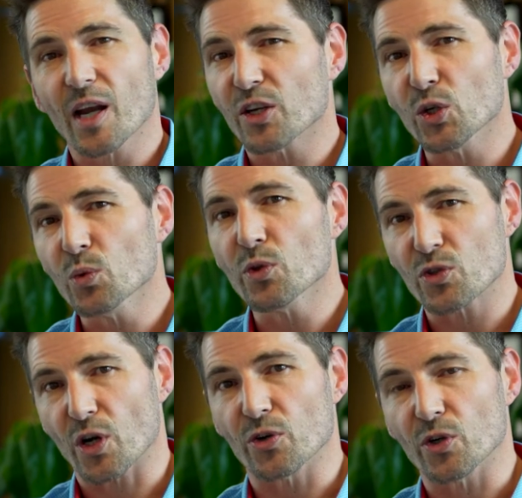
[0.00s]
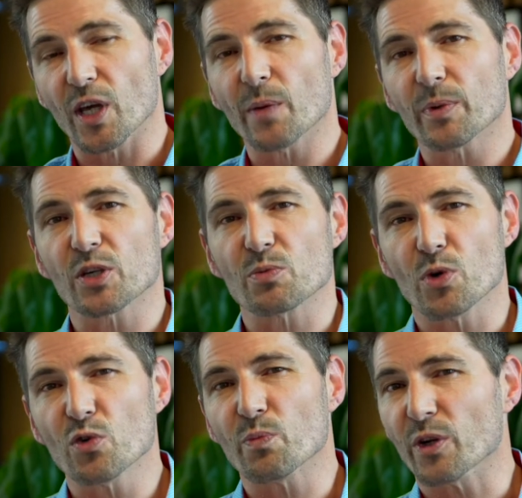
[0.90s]
humans don't do that because
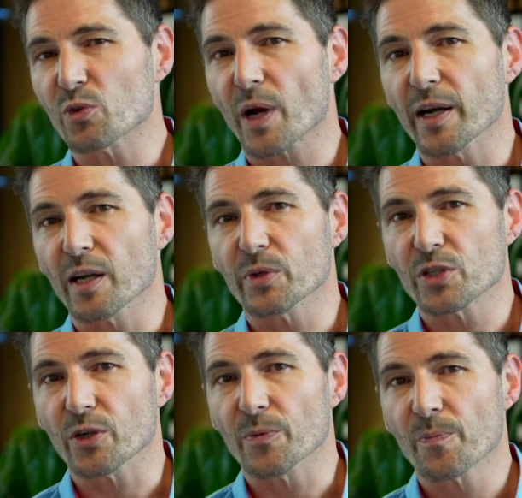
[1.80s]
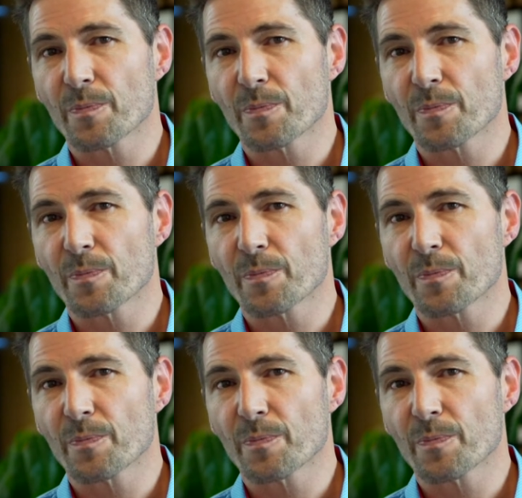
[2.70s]
movement is brain number 2.